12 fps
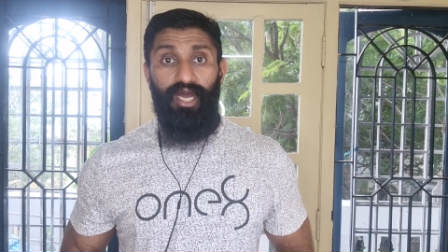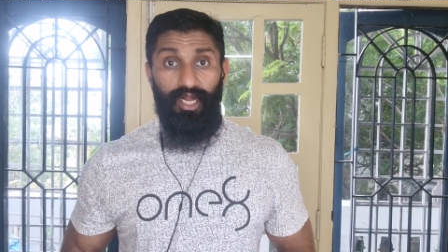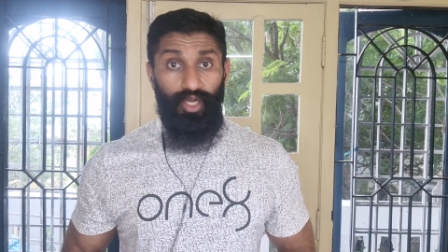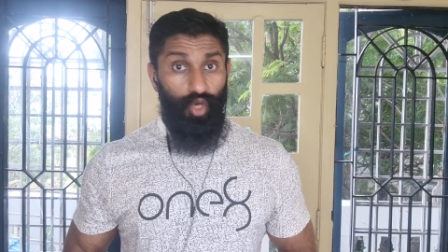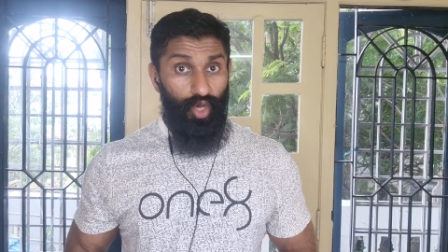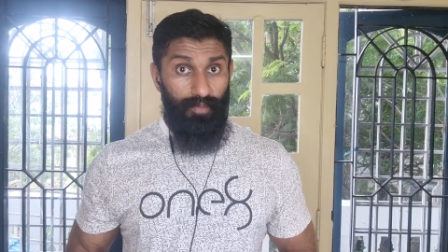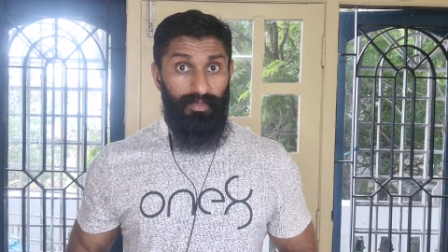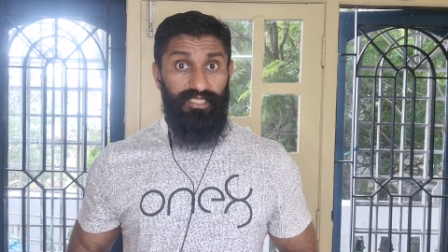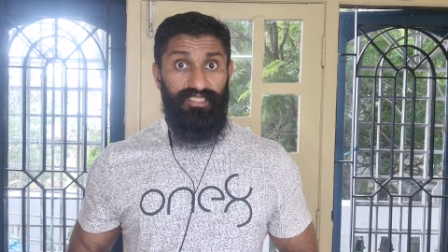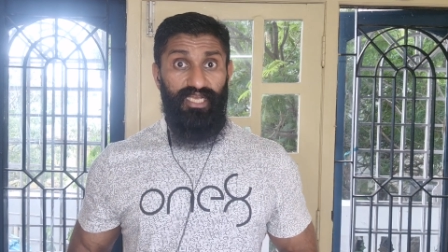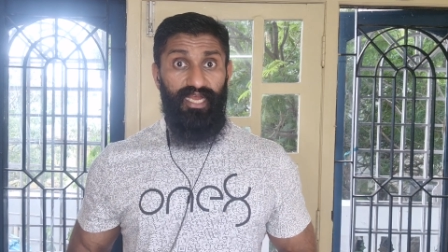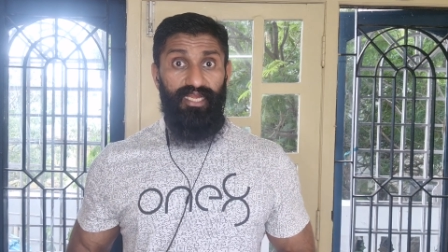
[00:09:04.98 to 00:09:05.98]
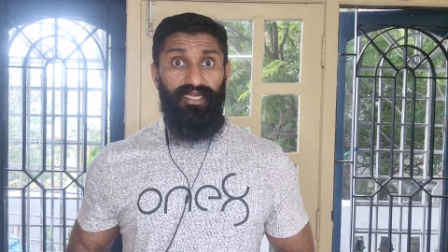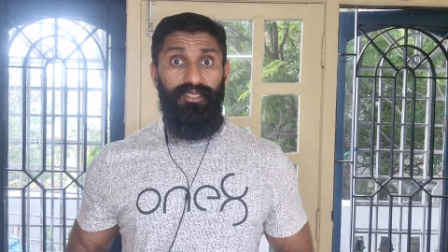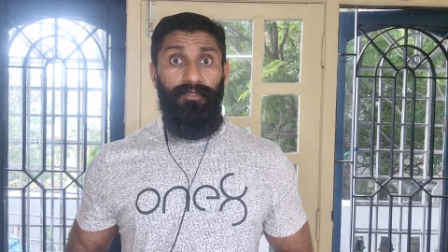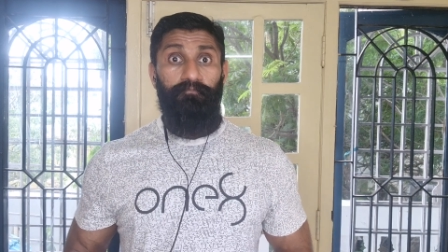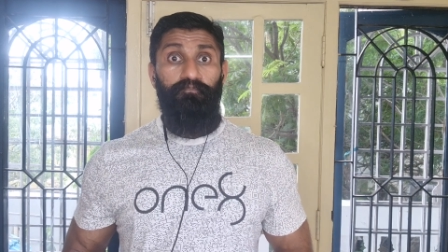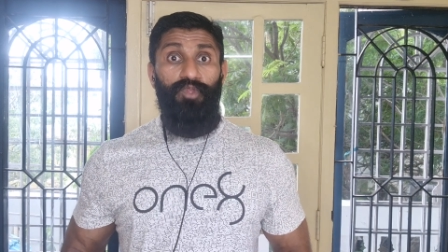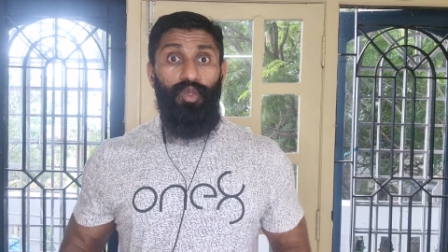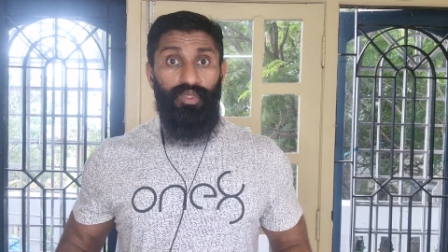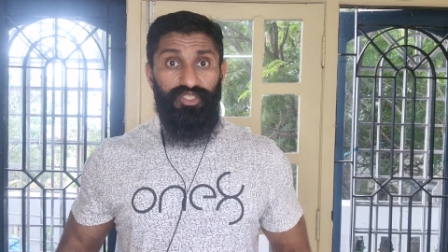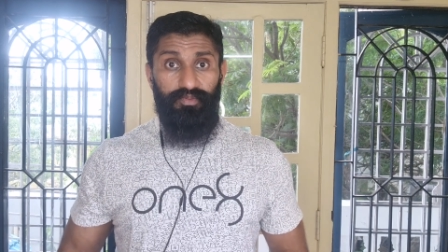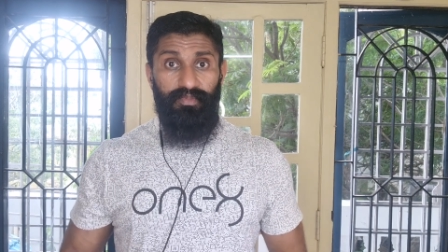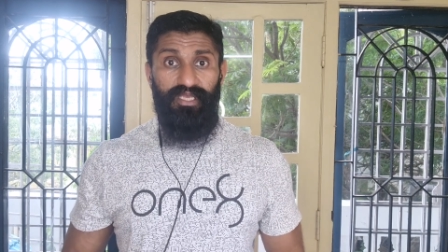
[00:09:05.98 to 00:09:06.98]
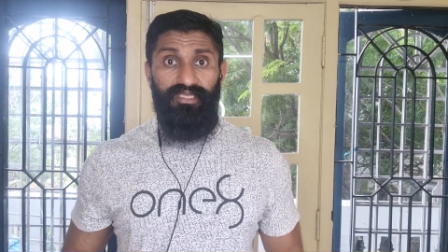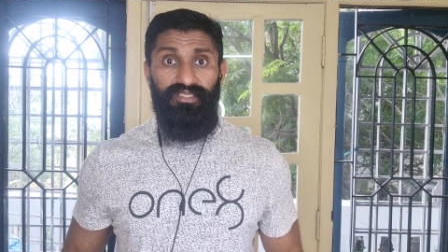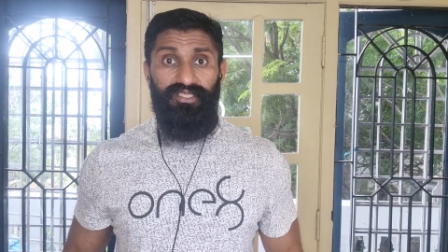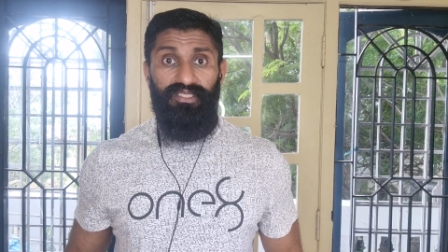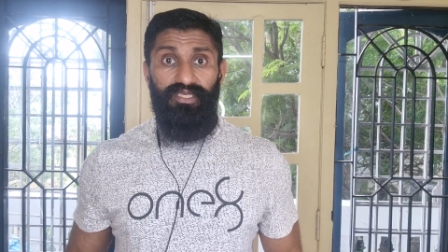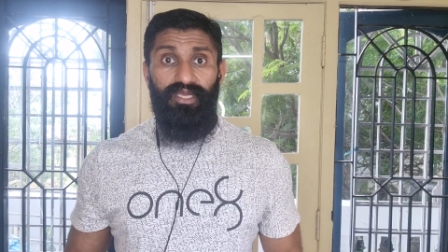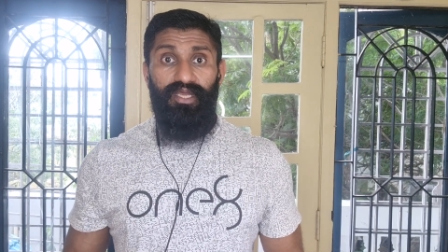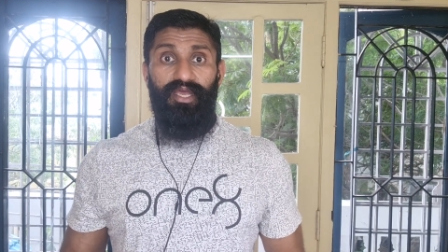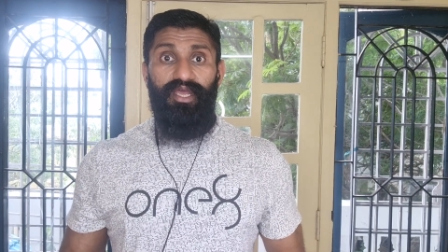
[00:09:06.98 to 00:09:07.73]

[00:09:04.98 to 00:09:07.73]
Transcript: a normal child, which means